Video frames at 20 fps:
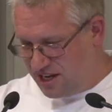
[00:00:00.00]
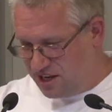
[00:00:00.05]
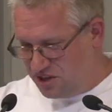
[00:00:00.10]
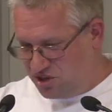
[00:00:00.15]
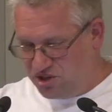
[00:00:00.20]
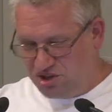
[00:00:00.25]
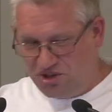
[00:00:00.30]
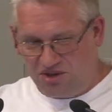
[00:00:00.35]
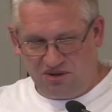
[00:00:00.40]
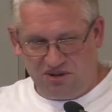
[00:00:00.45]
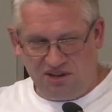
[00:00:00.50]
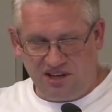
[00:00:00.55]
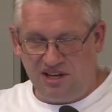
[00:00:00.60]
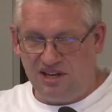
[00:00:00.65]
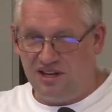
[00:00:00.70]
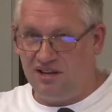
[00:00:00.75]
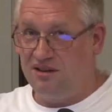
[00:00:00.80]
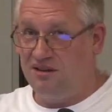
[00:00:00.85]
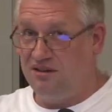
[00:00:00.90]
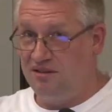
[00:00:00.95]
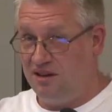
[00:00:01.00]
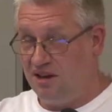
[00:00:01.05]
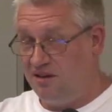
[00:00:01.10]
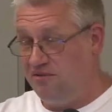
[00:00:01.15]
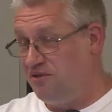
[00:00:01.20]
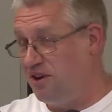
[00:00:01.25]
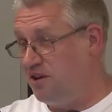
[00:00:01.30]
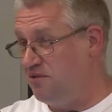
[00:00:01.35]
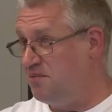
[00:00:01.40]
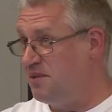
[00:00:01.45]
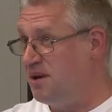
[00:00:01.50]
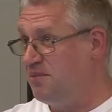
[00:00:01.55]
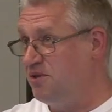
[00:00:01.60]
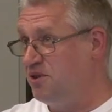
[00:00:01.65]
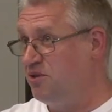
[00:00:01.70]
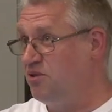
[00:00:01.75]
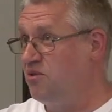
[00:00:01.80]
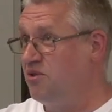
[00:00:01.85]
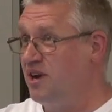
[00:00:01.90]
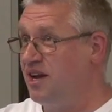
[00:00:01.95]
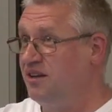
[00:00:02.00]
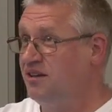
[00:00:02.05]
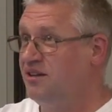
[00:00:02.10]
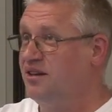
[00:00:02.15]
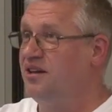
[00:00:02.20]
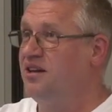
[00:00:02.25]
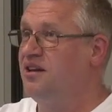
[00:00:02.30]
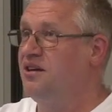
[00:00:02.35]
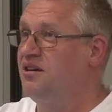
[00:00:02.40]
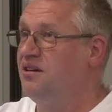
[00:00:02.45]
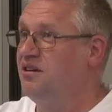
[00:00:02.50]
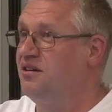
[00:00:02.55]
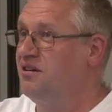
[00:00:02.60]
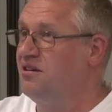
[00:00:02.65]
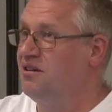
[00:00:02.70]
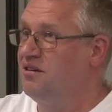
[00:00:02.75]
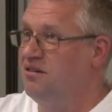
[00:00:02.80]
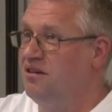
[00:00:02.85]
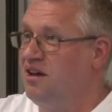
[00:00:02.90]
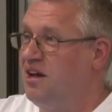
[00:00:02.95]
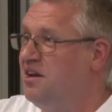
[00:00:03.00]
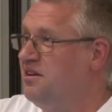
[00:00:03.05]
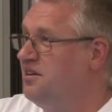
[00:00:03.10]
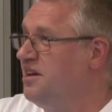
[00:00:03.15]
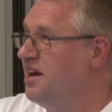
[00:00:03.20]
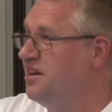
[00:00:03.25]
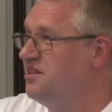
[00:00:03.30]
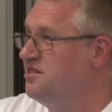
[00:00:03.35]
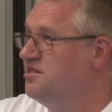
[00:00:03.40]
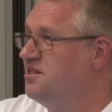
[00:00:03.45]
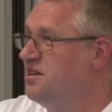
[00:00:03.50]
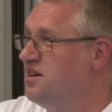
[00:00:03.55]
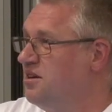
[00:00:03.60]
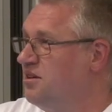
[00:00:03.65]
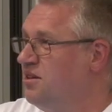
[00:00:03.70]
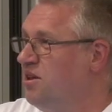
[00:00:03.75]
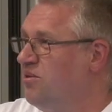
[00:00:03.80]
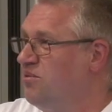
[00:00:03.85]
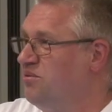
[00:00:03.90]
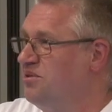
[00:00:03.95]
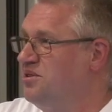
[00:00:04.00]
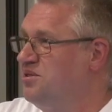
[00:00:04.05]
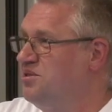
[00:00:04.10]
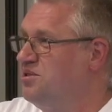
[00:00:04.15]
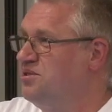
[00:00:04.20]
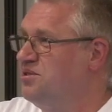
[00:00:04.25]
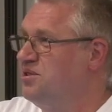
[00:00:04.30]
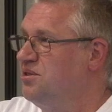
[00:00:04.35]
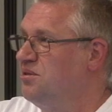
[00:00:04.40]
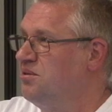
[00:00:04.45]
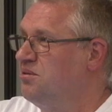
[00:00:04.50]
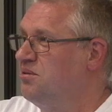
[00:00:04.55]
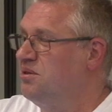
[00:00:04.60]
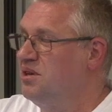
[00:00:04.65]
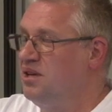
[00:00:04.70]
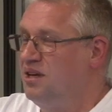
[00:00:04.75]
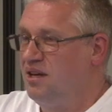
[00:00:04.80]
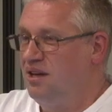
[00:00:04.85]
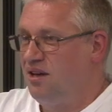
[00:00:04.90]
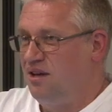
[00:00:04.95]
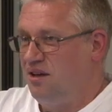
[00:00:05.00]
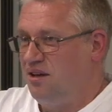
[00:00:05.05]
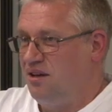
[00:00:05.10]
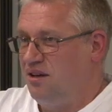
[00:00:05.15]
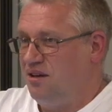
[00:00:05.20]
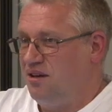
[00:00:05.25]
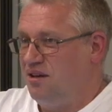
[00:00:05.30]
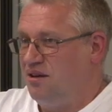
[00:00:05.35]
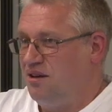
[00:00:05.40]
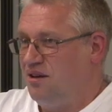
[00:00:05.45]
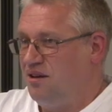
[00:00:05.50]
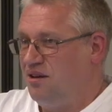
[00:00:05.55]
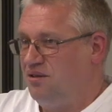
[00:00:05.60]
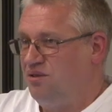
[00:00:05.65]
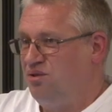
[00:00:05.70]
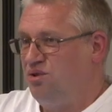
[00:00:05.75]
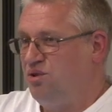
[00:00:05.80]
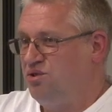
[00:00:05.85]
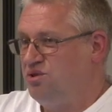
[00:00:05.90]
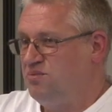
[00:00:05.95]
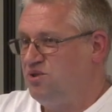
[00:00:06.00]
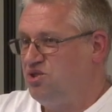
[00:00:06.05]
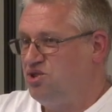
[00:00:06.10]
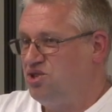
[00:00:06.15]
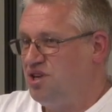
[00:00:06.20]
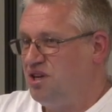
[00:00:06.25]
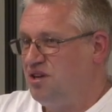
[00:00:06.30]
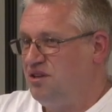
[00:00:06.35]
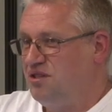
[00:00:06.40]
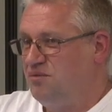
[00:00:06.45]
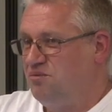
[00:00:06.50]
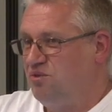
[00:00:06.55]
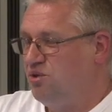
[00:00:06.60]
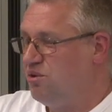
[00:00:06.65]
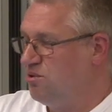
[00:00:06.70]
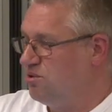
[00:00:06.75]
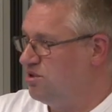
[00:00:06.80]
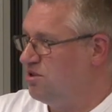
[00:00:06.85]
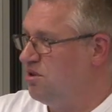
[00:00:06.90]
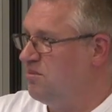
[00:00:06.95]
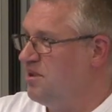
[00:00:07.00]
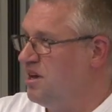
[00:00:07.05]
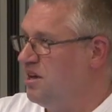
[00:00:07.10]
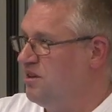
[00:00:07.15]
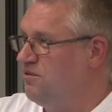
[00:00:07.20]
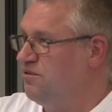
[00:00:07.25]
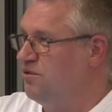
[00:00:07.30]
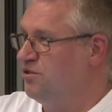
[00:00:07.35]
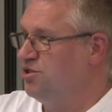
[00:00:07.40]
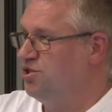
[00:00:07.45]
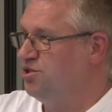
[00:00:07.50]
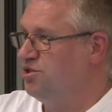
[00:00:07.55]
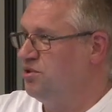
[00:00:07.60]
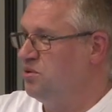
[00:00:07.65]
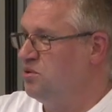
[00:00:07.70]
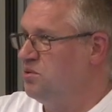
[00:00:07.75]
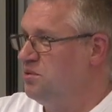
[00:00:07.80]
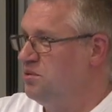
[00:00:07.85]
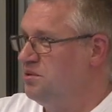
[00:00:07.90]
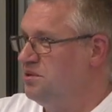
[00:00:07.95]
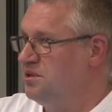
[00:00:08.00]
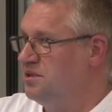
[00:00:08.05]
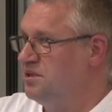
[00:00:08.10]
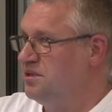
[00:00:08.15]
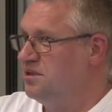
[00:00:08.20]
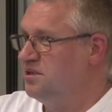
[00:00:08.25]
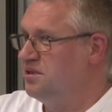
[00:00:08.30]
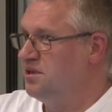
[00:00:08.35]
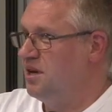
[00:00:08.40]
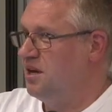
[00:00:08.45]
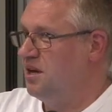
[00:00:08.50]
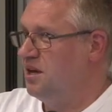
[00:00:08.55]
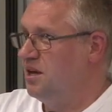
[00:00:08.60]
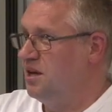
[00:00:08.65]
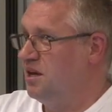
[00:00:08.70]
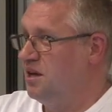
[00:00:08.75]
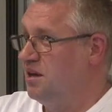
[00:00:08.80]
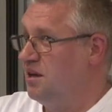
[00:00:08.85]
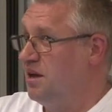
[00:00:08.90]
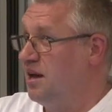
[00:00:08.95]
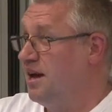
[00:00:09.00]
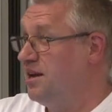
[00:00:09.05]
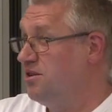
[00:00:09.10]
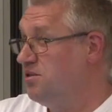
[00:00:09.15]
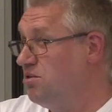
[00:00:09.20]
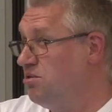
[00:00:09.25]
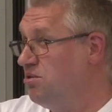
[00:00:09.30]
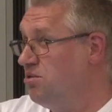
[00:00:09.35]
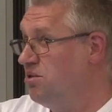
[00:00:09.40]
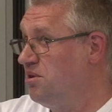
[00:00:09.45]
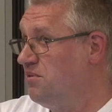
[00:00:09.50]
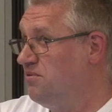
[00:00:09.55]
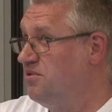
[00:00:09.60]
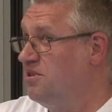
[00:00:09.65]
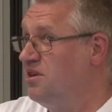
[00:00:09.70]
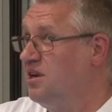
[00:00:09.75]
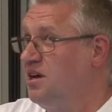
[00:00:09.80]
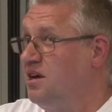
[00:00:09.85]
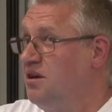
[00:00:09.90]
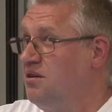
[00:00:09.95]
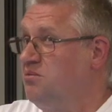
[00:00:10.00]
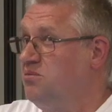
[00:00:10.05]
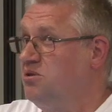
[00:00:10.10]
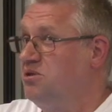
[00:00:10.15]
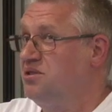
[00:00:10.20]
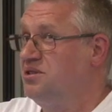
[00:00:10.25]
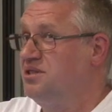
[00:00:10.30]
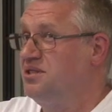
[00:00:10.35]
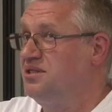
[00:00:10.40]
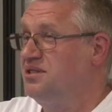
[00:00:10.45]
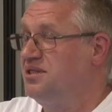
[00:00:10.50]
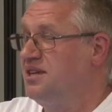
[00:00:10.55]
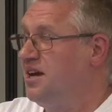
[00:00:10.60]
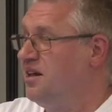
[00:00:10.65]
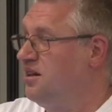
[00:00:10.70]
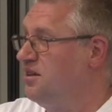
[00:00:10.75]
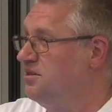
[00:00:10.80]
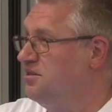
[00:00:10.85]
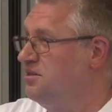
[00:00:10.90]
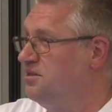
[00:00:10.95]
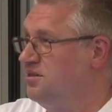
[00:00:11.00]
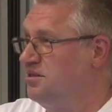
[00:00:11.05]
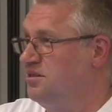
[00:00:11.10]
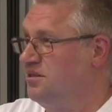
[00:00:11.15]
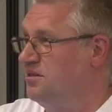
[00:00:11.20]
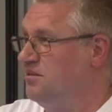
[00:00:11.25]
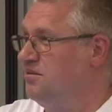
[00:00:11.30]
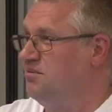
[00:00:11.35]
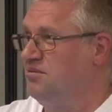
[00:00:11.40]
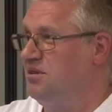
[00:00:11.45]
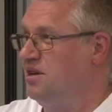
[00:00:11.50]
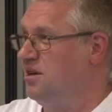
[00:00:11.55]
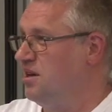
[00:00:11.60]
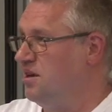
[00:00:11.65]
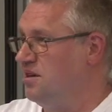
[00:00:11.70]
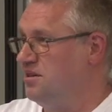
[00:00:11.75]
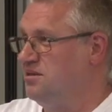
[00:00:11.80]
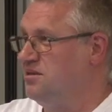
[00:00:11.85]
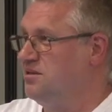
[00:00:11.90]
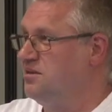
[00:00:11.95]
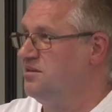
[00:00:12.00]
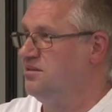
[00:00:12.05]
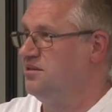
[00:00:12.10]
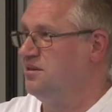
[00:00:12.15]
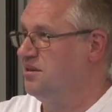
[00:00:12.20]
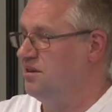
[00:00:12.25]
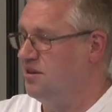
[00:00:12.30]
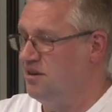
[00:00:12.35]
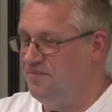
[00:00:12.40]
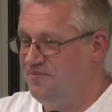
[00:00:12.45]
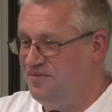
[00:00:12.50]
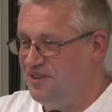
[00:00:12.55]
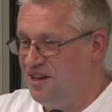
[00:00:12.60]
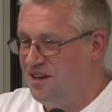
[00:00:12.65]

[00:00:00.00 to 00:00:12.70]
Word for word: actually, if I remember correctly, an XT clone. So those machines were also made for schools. I don't know if they were sold as uh,